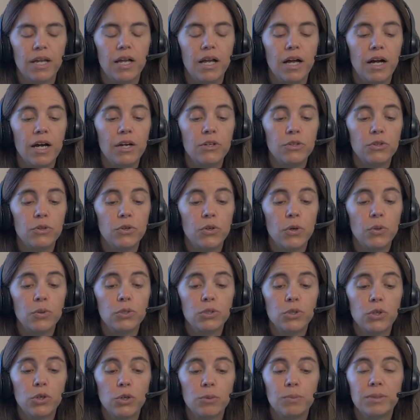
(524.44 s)
Under no
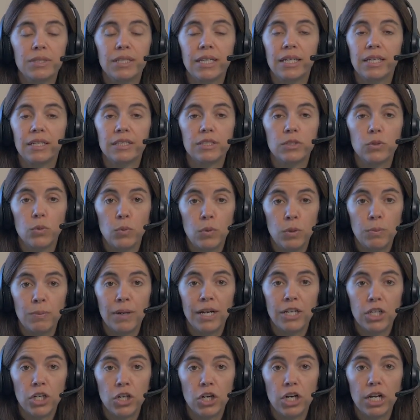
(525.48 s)
circumstance would my
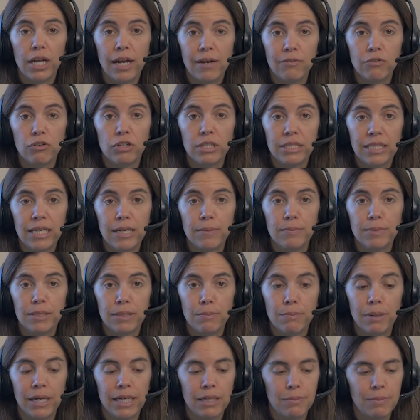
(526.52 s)
dog ever attempt to
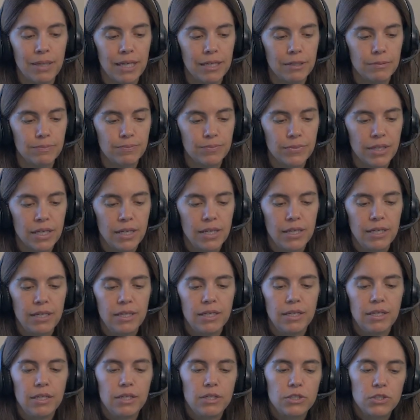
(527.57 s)
bite me.
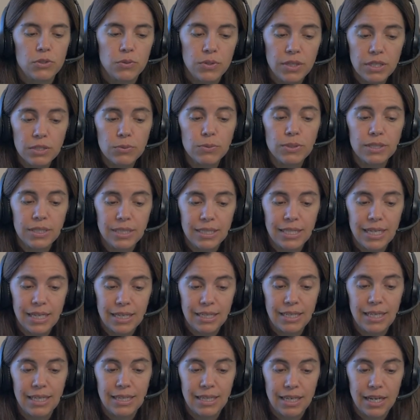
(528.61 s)
So this was the
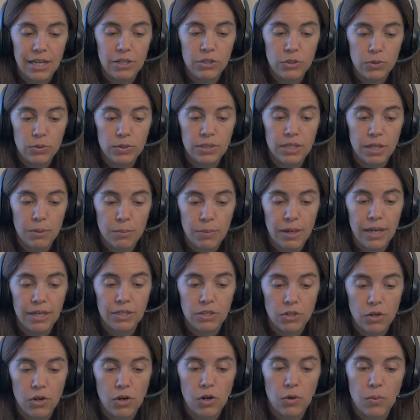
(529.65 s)
technique that I used on my
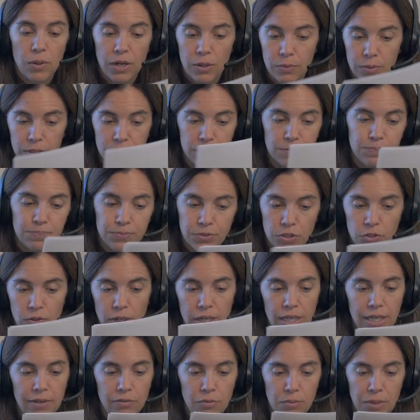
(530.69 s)
dog when I was trying
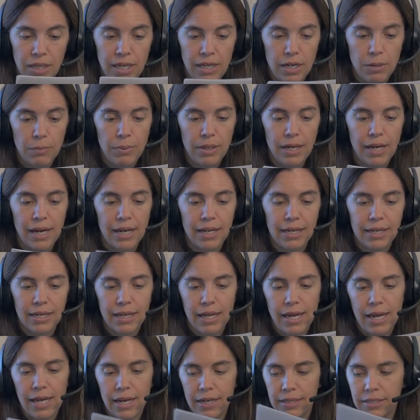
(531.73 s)
to give him the antibiotic,
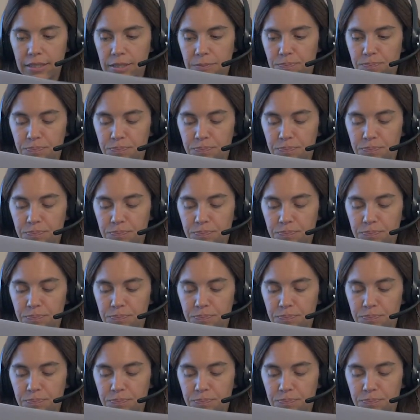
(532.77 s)
and